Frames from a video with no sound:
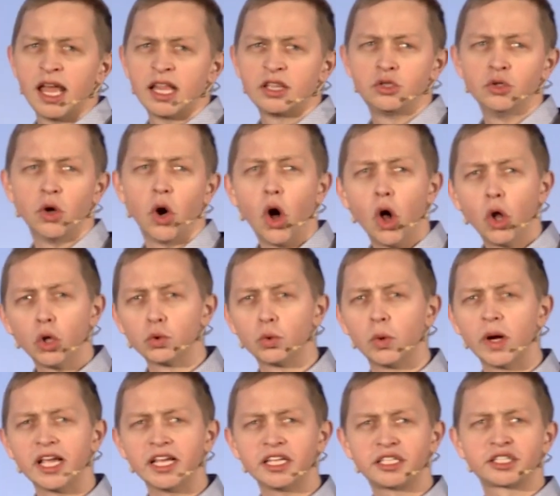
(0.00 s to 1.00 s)
to
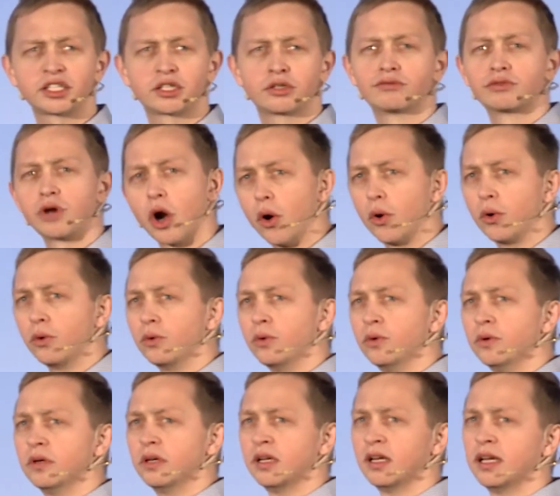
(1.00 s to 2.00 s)
always grow.
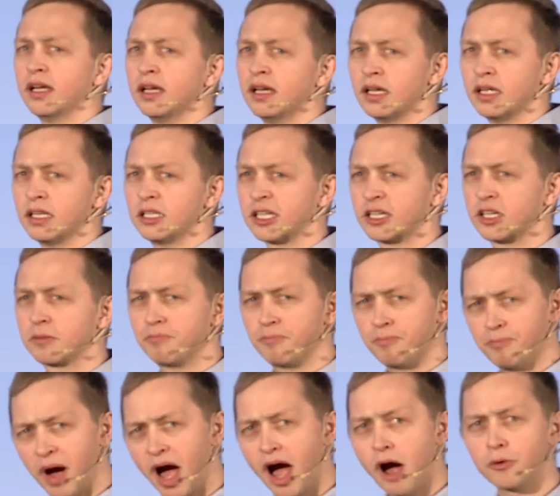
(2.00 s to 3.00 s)
The
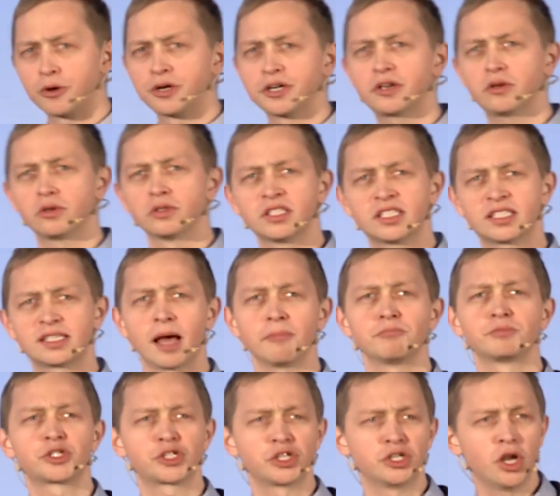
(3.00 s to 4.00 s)
power
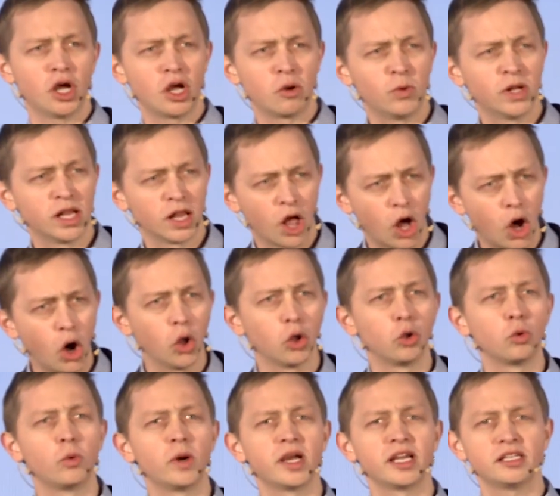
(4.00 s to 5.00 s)
consumption will
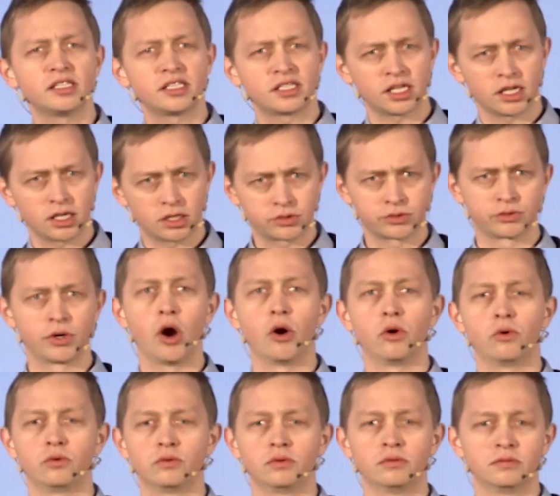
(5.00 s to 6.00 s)
always
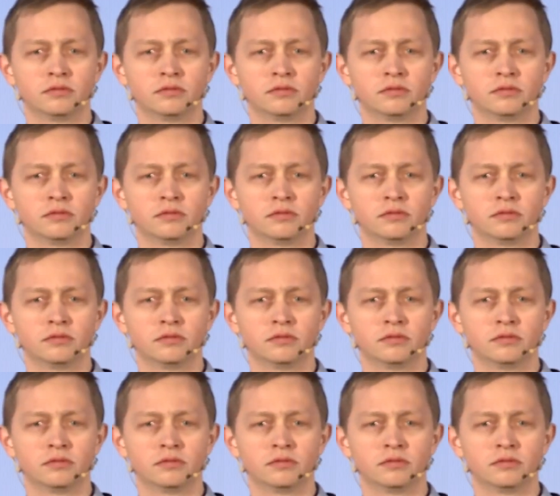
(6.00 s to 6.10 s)
grow.